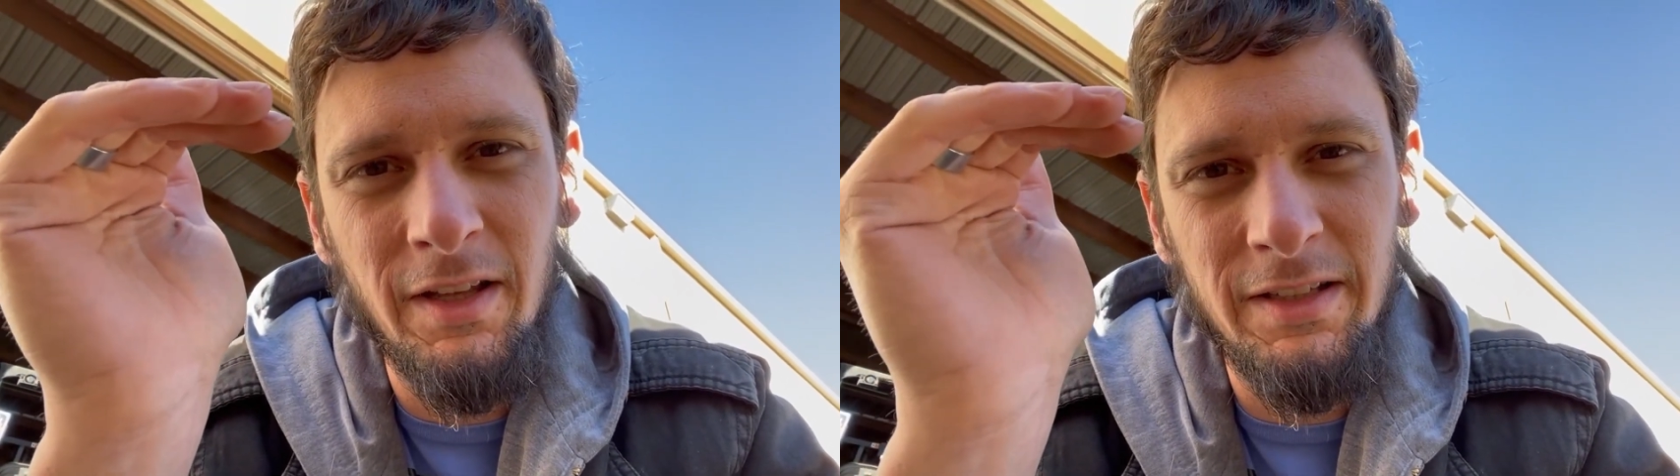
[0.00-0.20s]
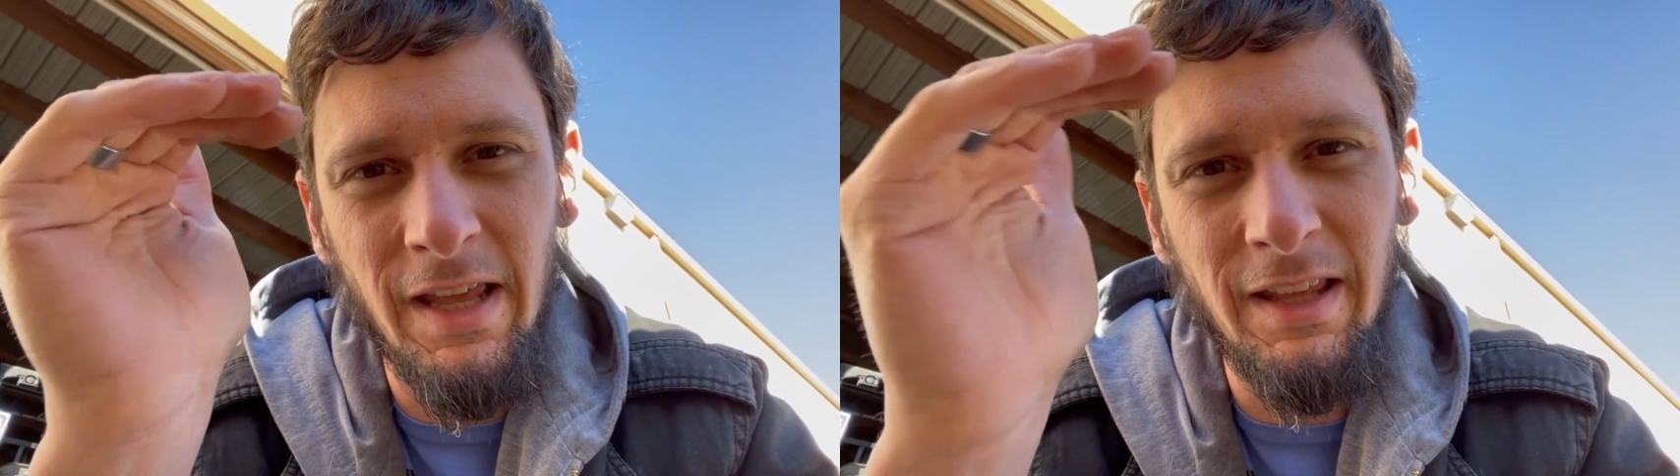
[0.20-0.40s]

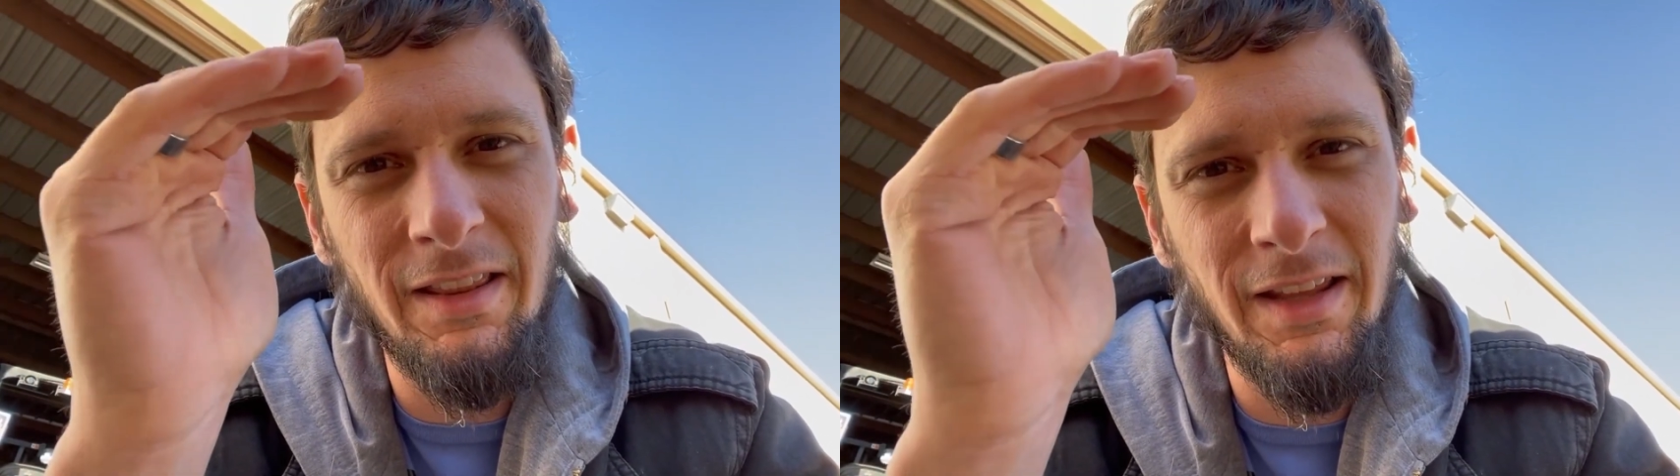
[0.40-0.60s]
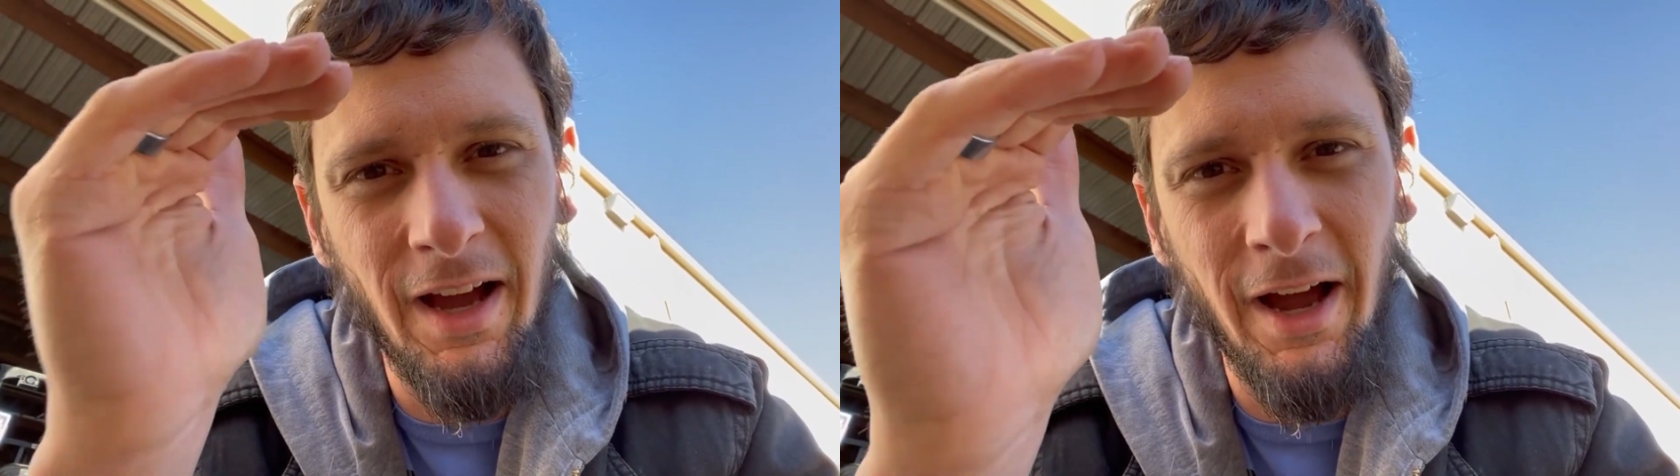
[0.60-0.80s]
taking
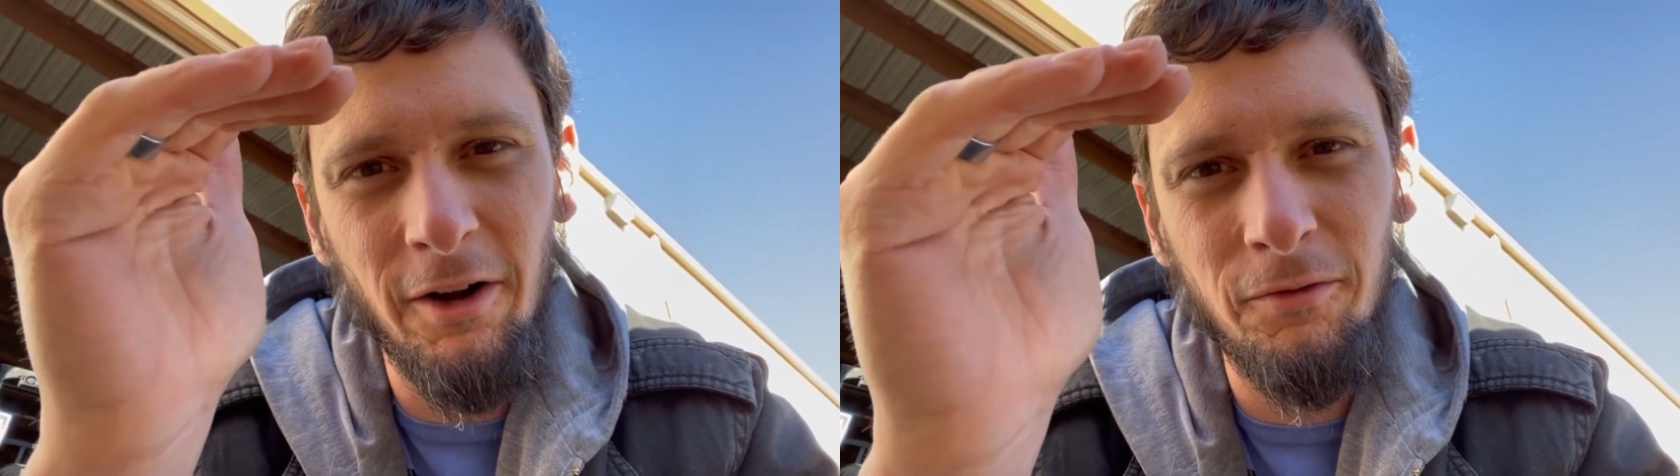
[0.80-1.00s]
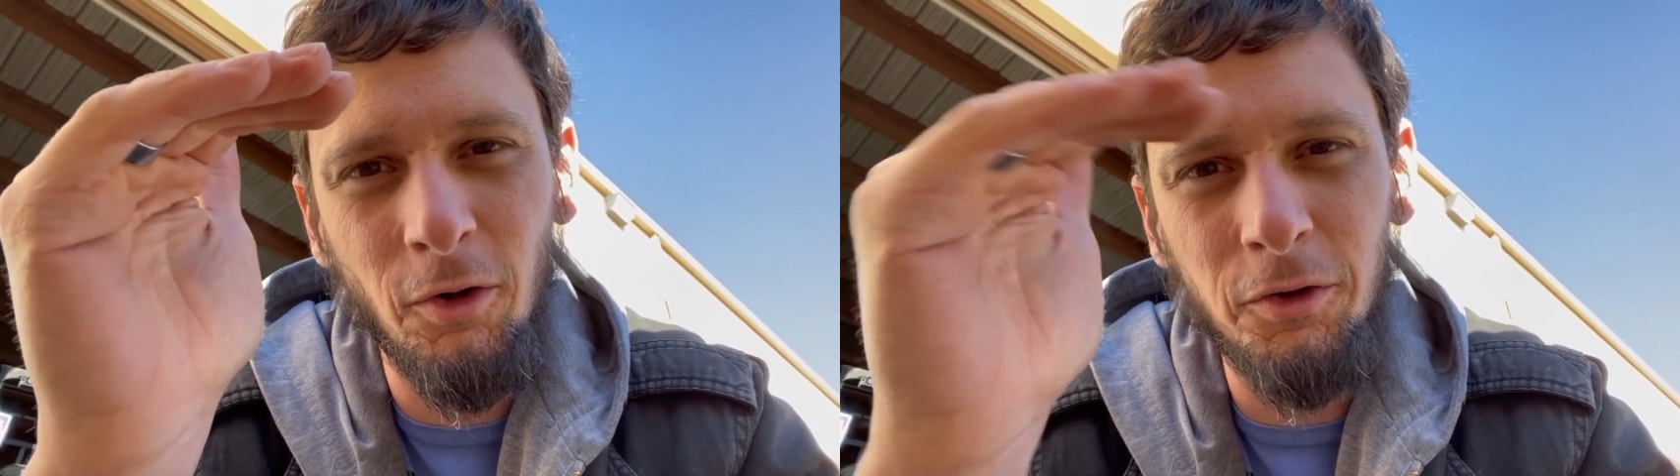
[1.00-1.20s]
the
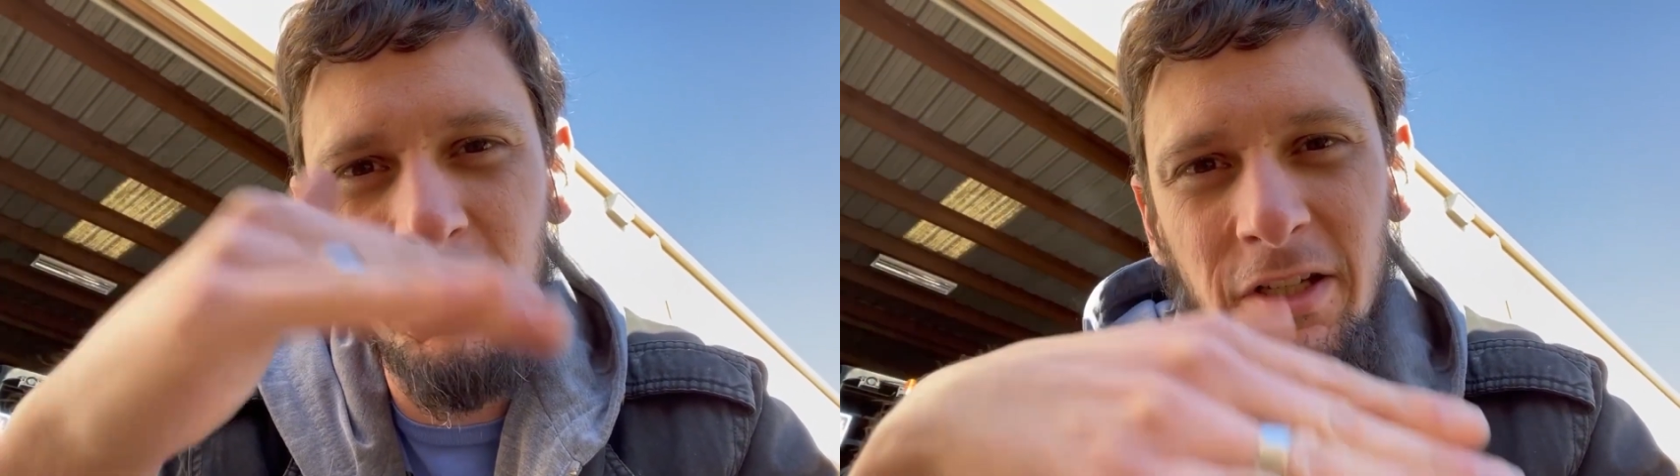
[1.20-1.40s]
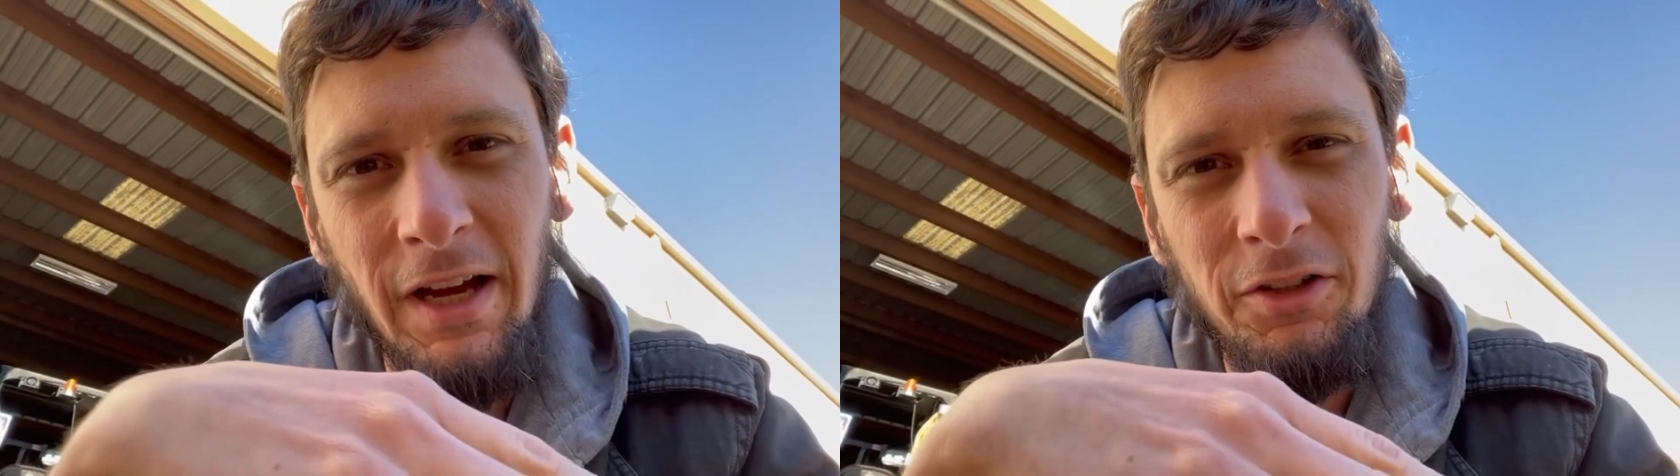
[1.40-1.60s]
higher
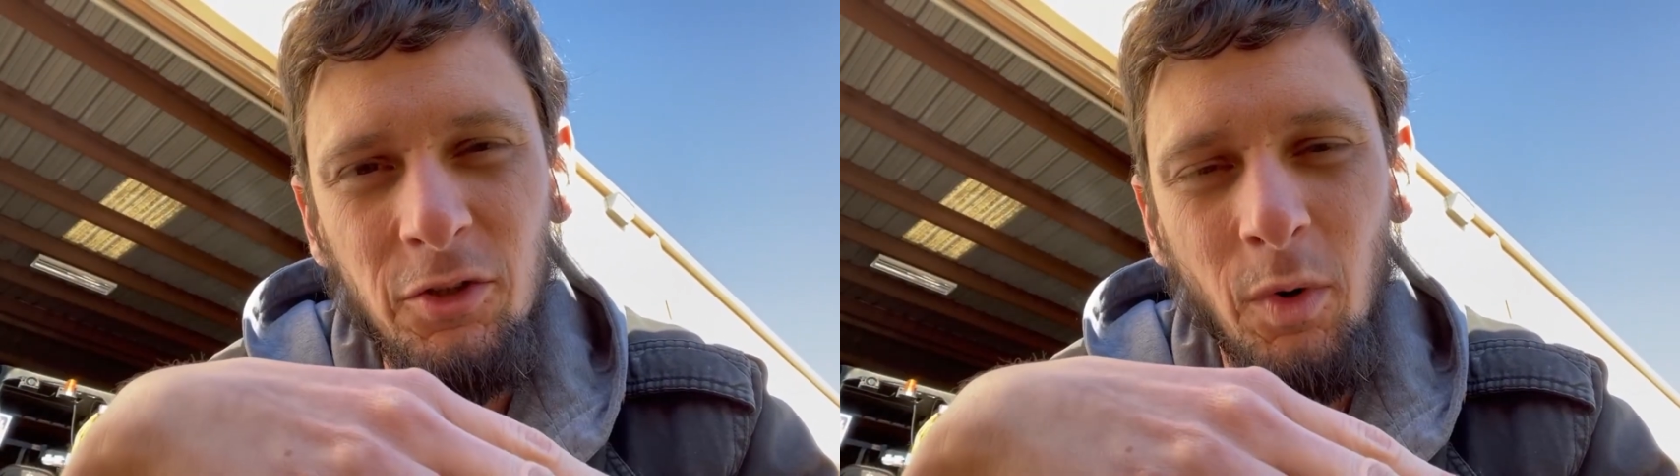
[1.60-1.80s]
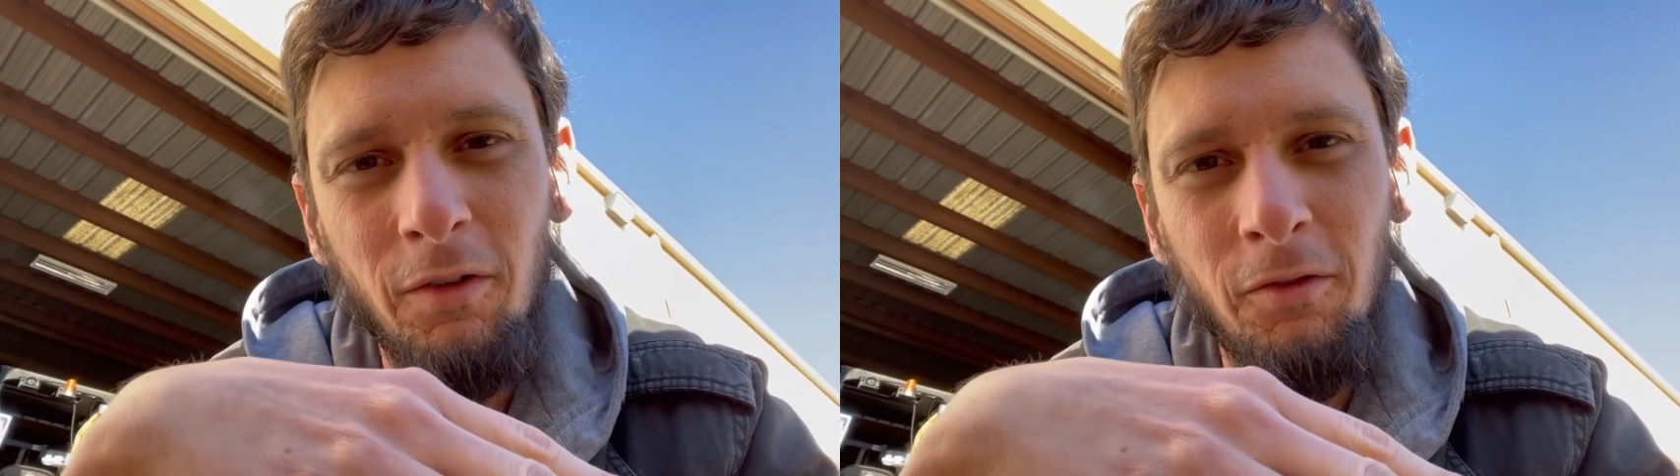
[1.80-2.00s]
voltage down to
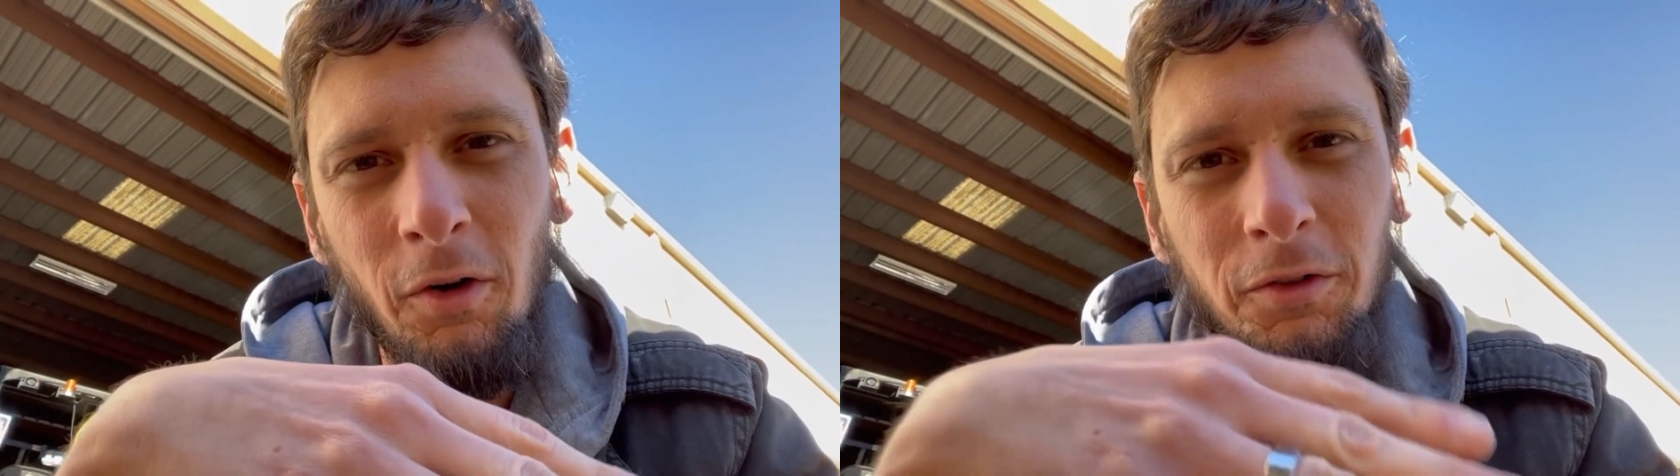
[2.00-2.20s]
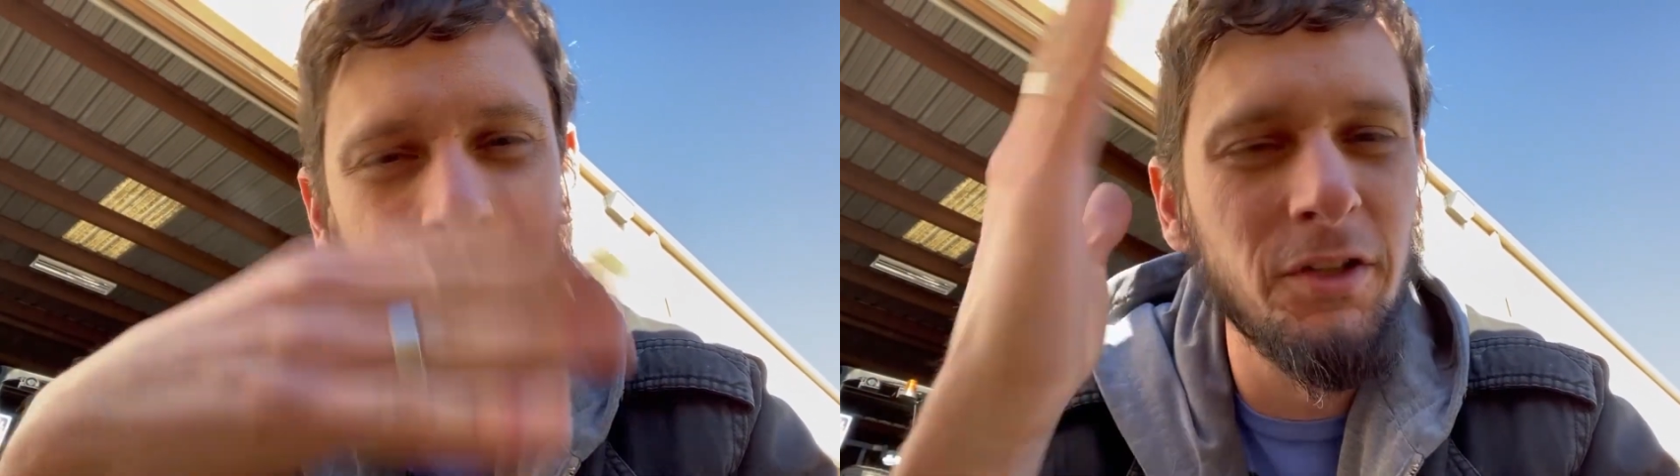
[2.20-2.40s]
12
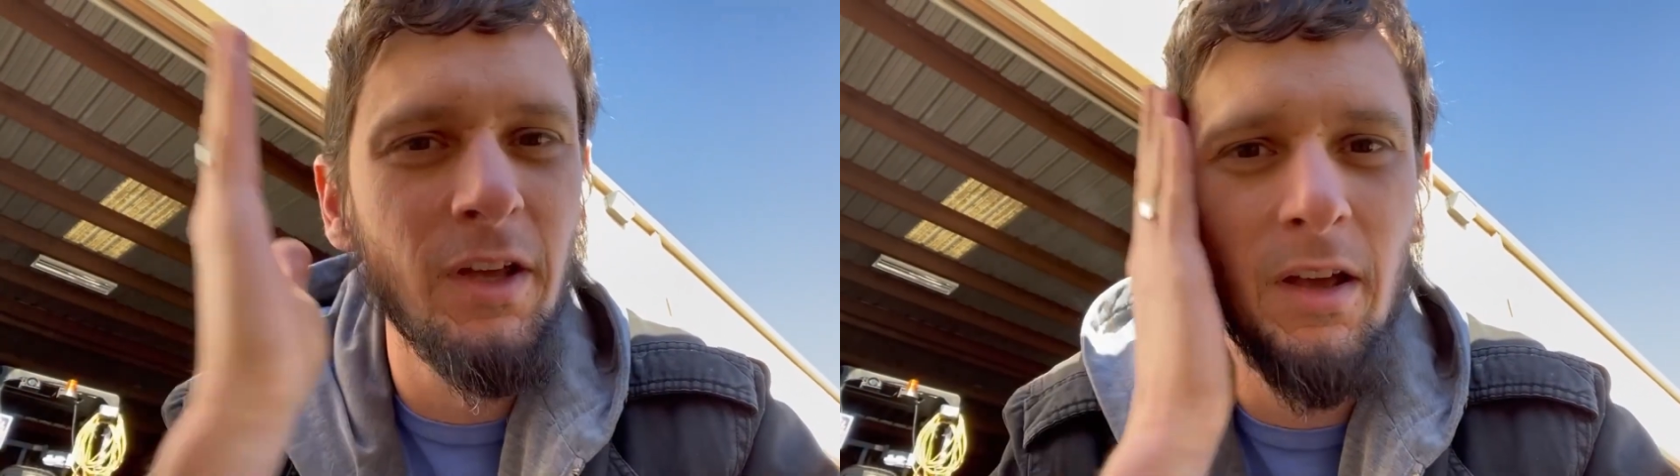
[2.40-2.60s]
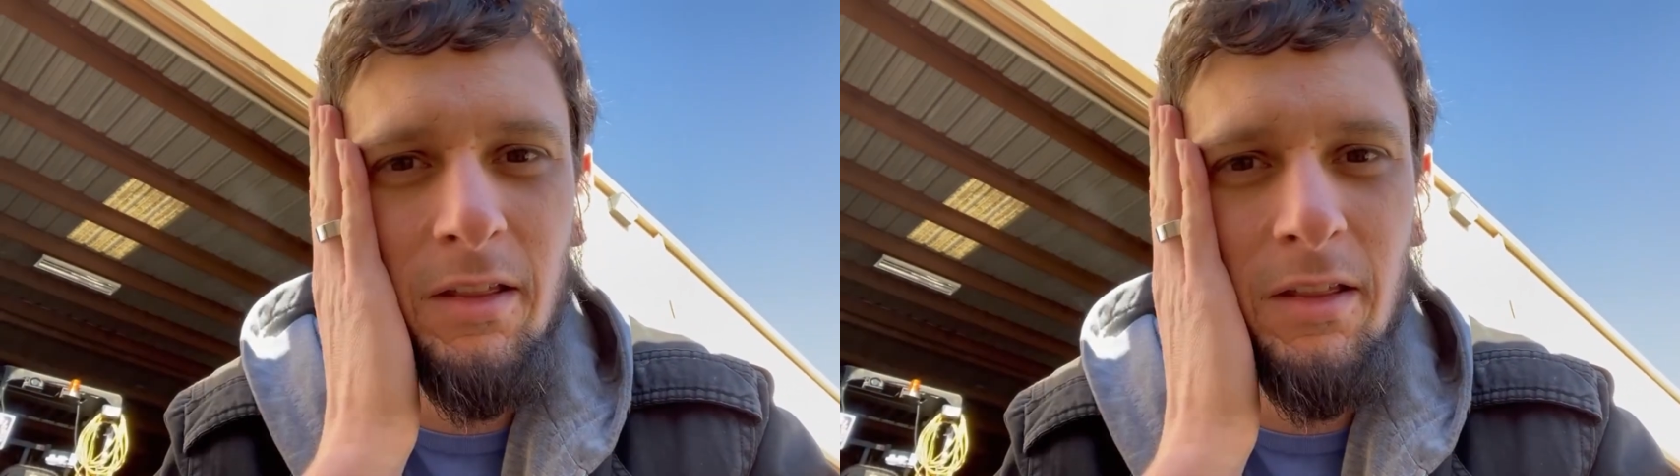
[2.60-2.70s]
volts